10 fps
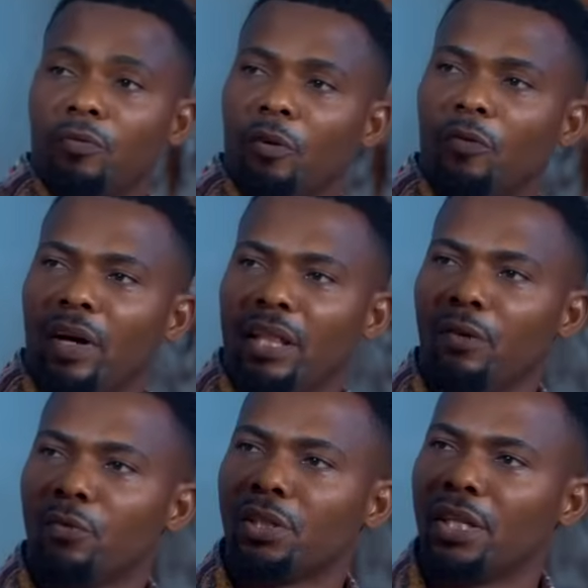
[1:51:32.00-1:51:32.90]
love your
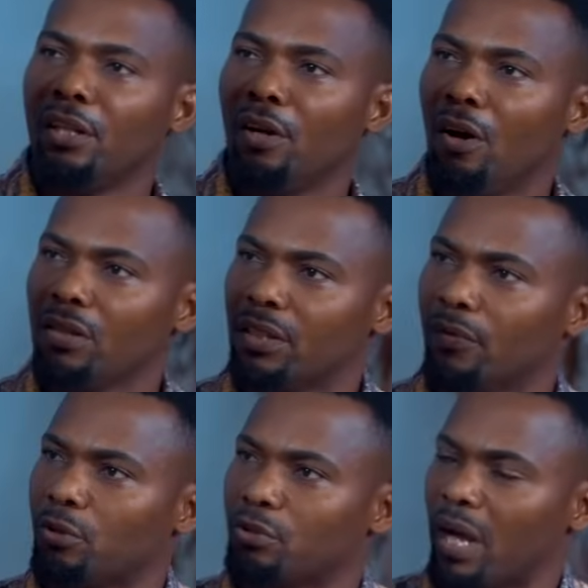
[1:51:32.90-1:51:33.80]
father will kill us
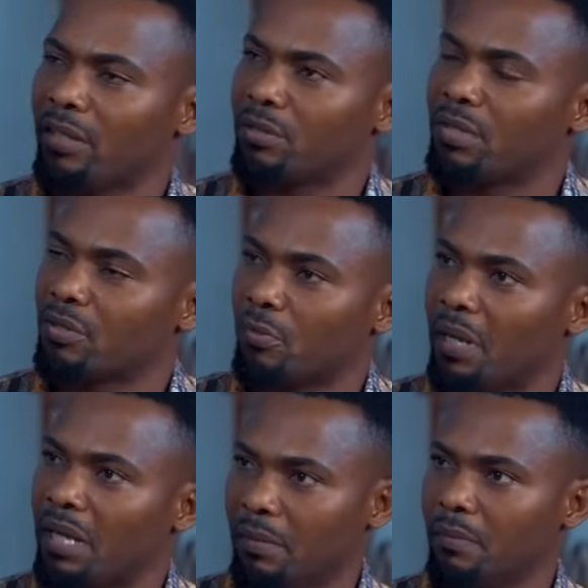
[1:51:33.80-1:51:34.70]
if you try to
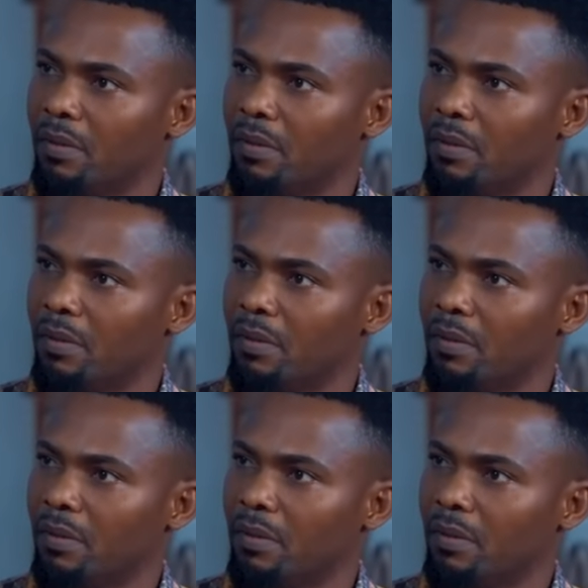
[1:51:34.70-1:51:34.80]
disobey him.